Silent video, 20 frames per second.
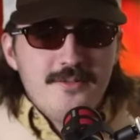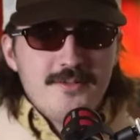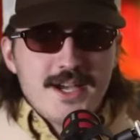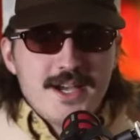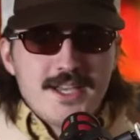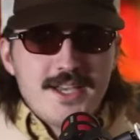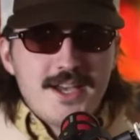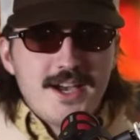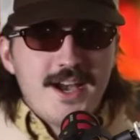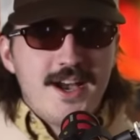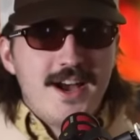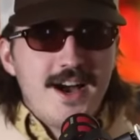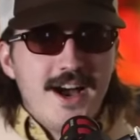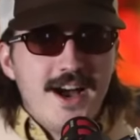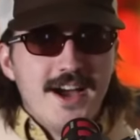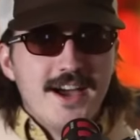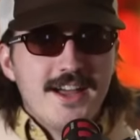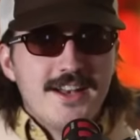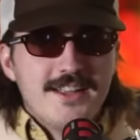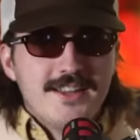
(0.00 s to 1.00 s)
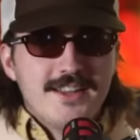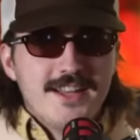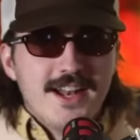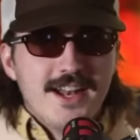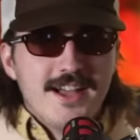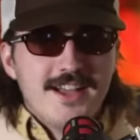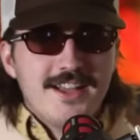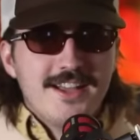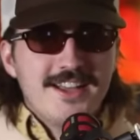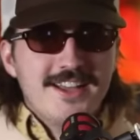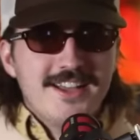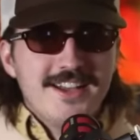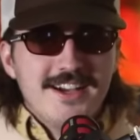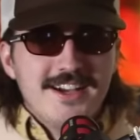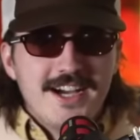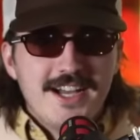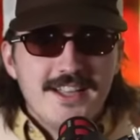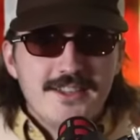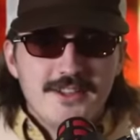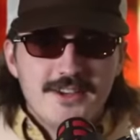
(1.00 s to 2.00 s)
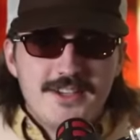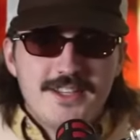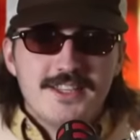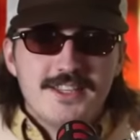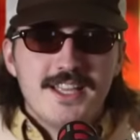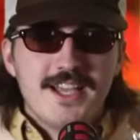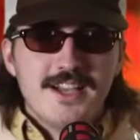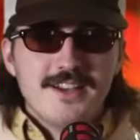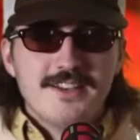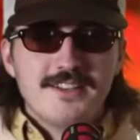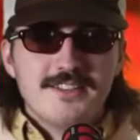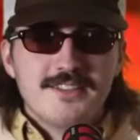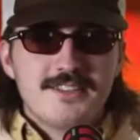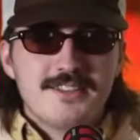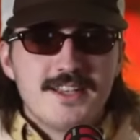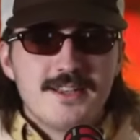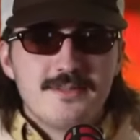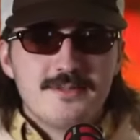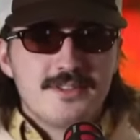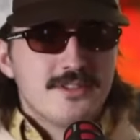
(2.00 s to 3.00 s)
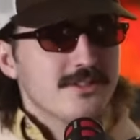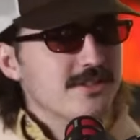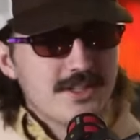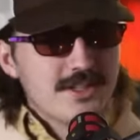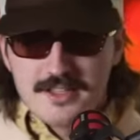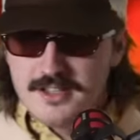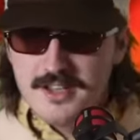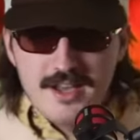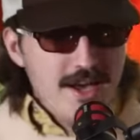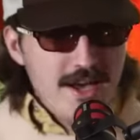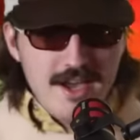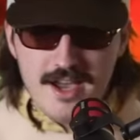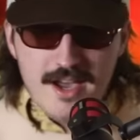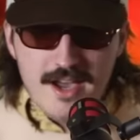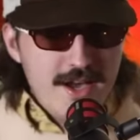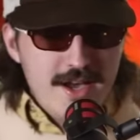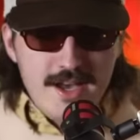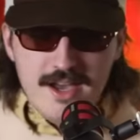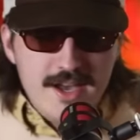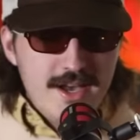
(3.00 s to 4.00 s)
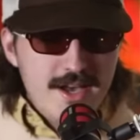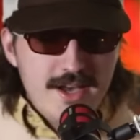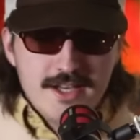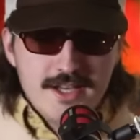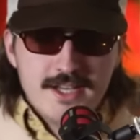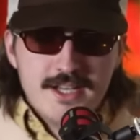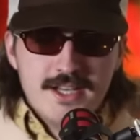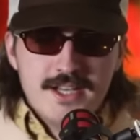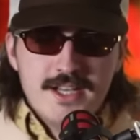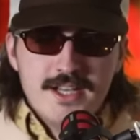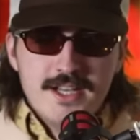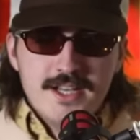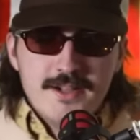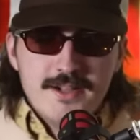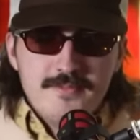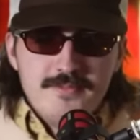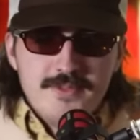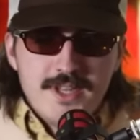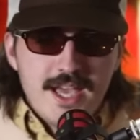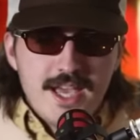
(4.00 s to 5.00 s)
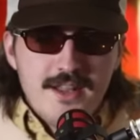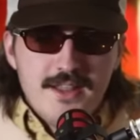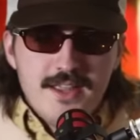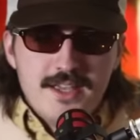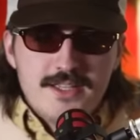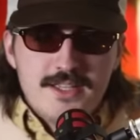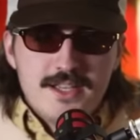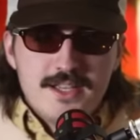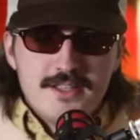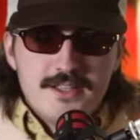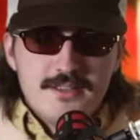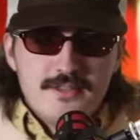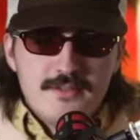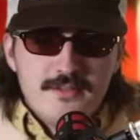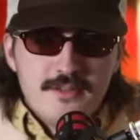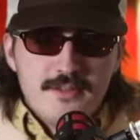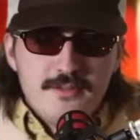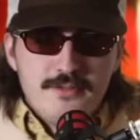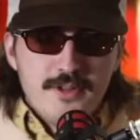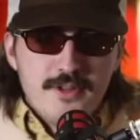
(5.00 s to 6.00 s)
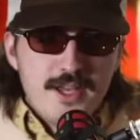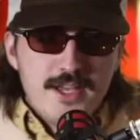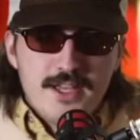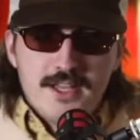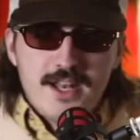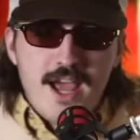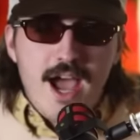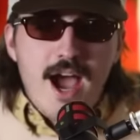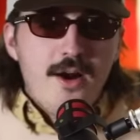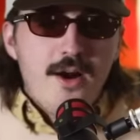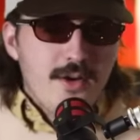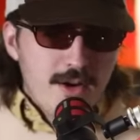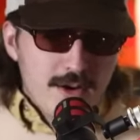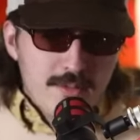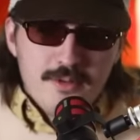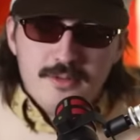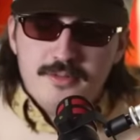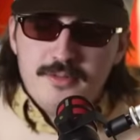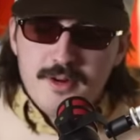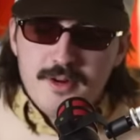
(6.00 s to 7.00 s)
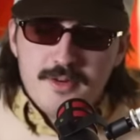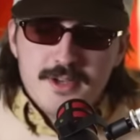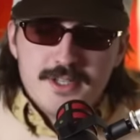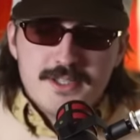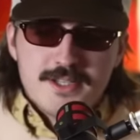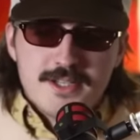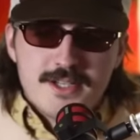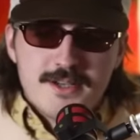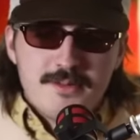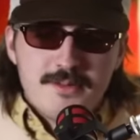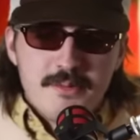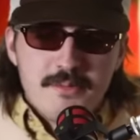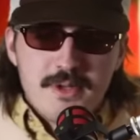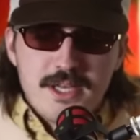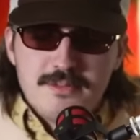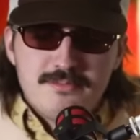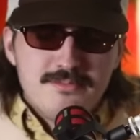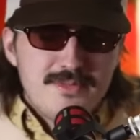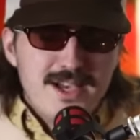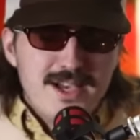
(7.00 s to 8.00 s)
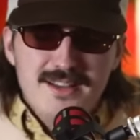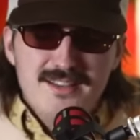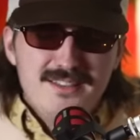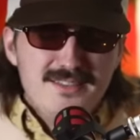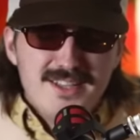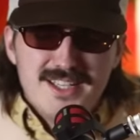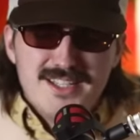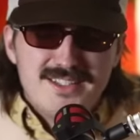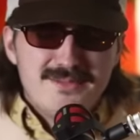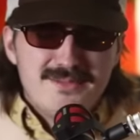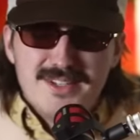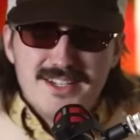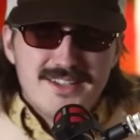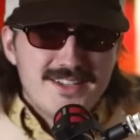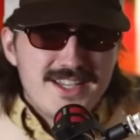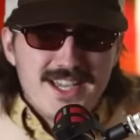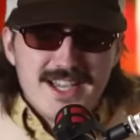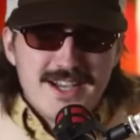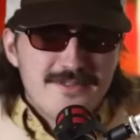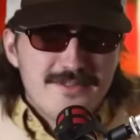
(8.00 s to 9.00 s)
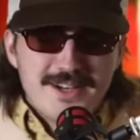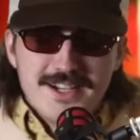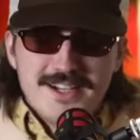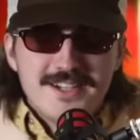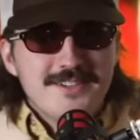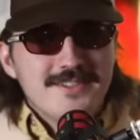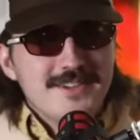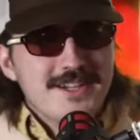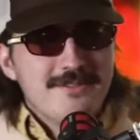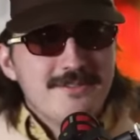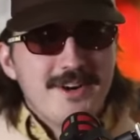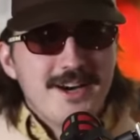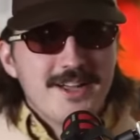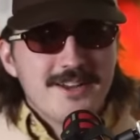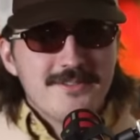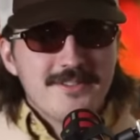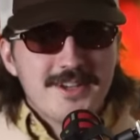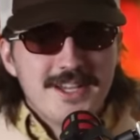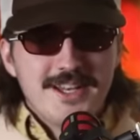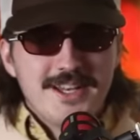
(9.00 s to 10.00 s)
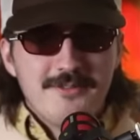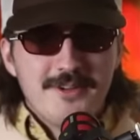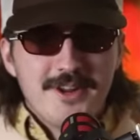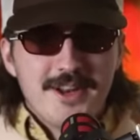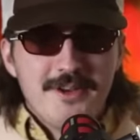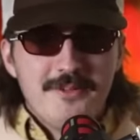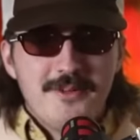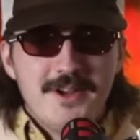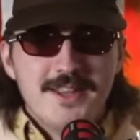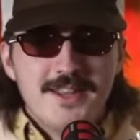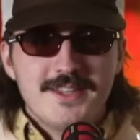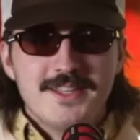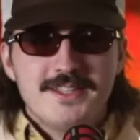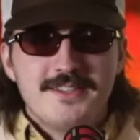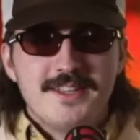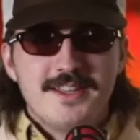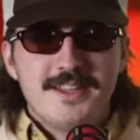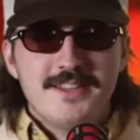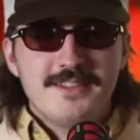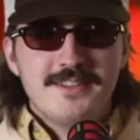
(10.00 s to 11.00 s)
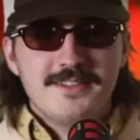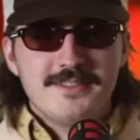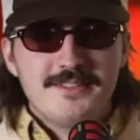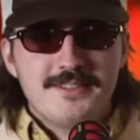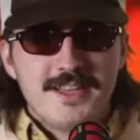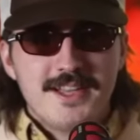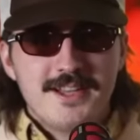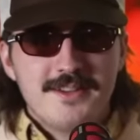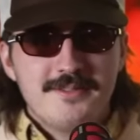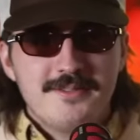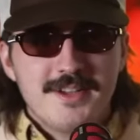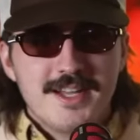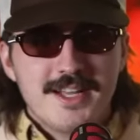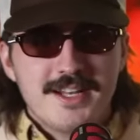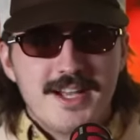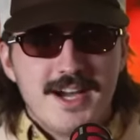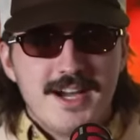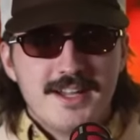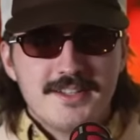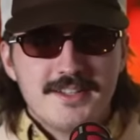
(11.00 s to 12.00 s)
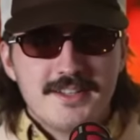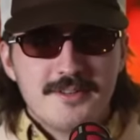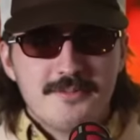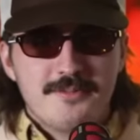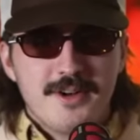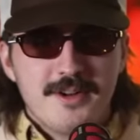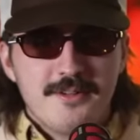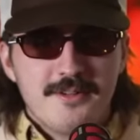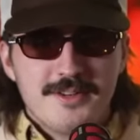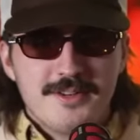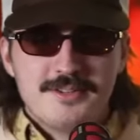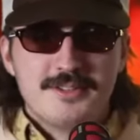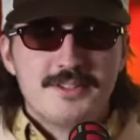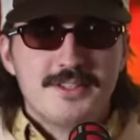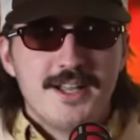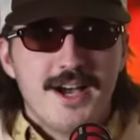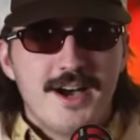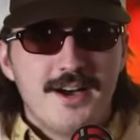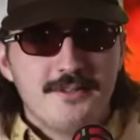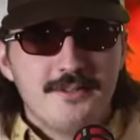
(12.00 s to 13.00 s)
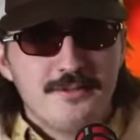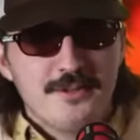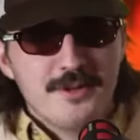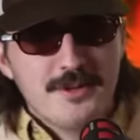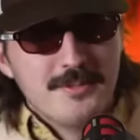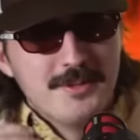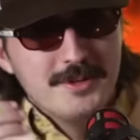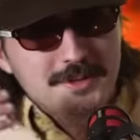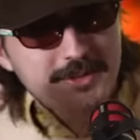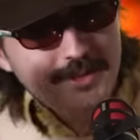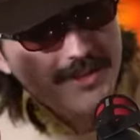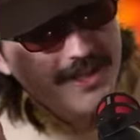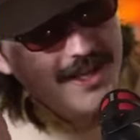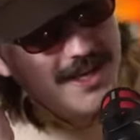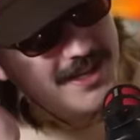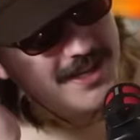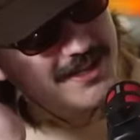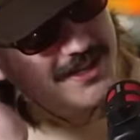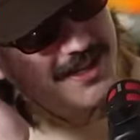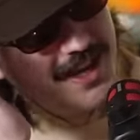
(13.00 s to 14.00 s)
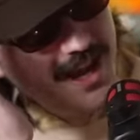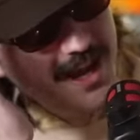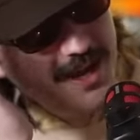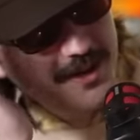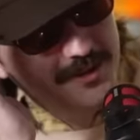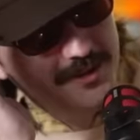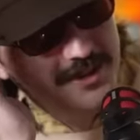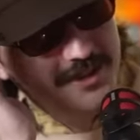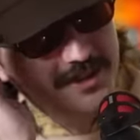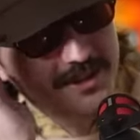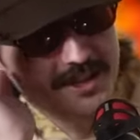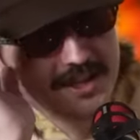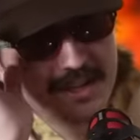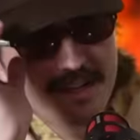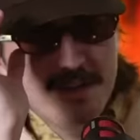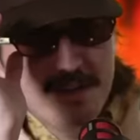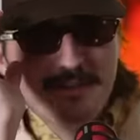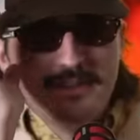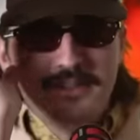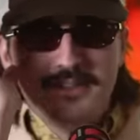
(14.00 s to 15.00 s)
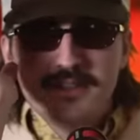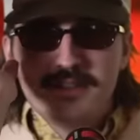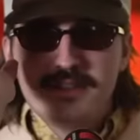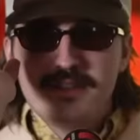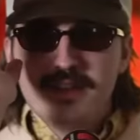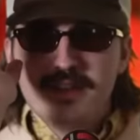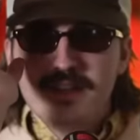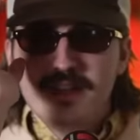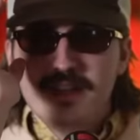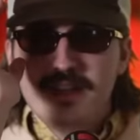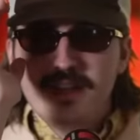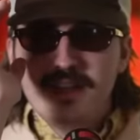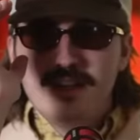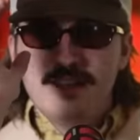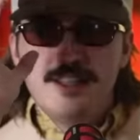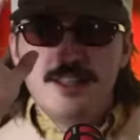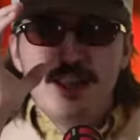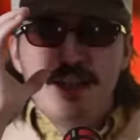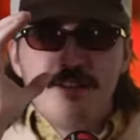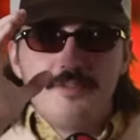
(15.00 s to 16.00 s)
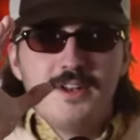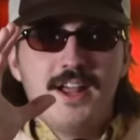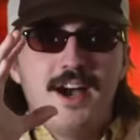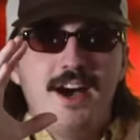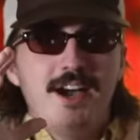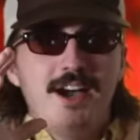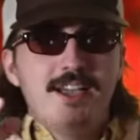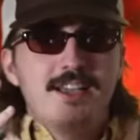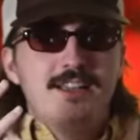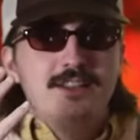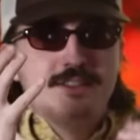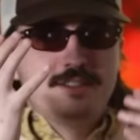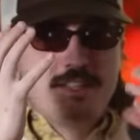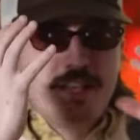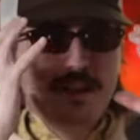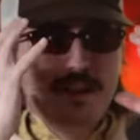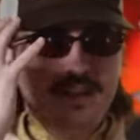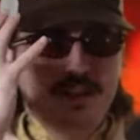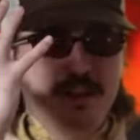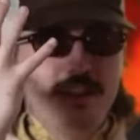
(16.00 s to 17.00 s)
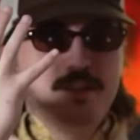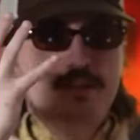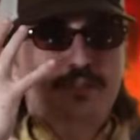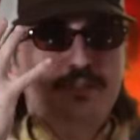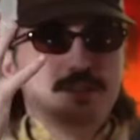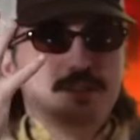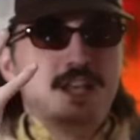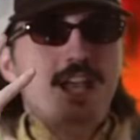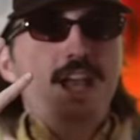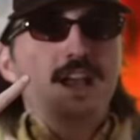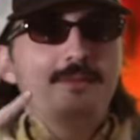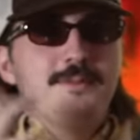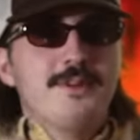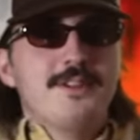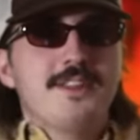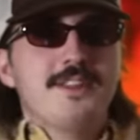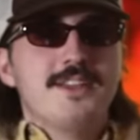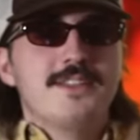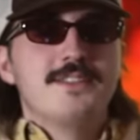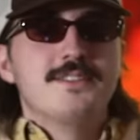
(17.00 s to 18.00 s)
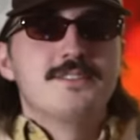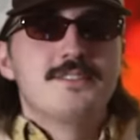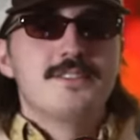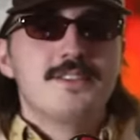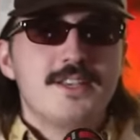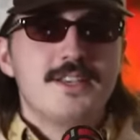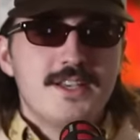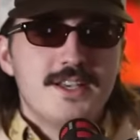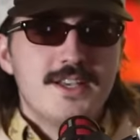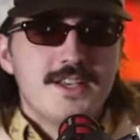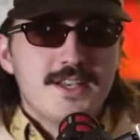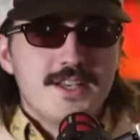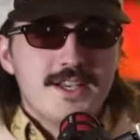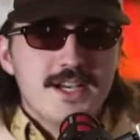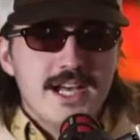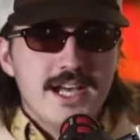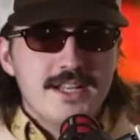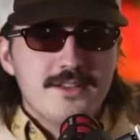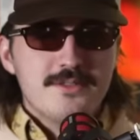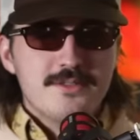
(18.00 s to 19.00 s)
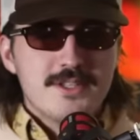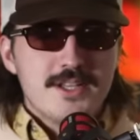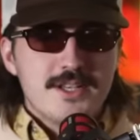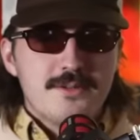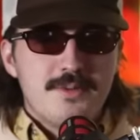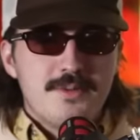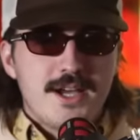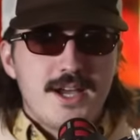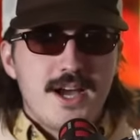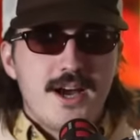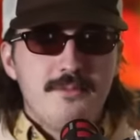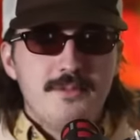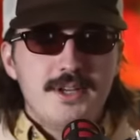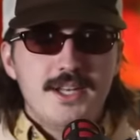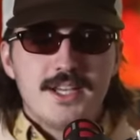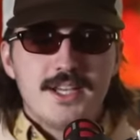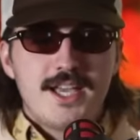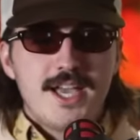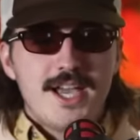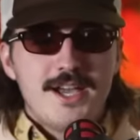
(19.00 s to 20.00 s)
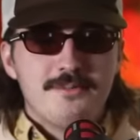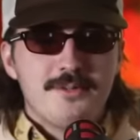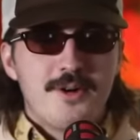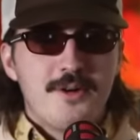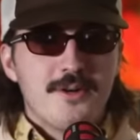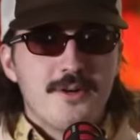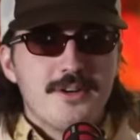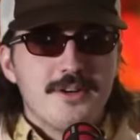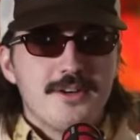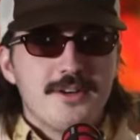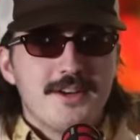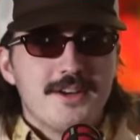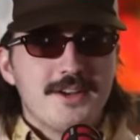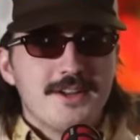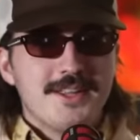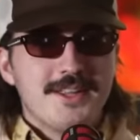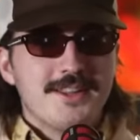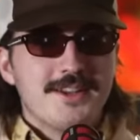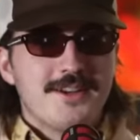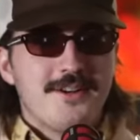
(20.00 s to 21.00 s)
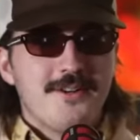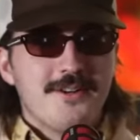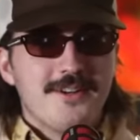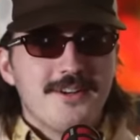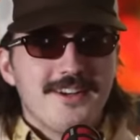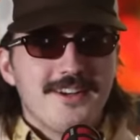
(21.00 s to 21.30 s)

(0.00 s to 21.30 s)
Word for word: god. and then I, I look in there, and Sam's just like, ah. And like for like an hour before we took him, I'm like, I don't like to be on camera when I'm on him. And when I went in the tent, Sam had gotten to the point where he's nonverbal, laying down with just he didn't have an eye, he just had a huge camera lens. And he was like becoming a camcorder in the corner,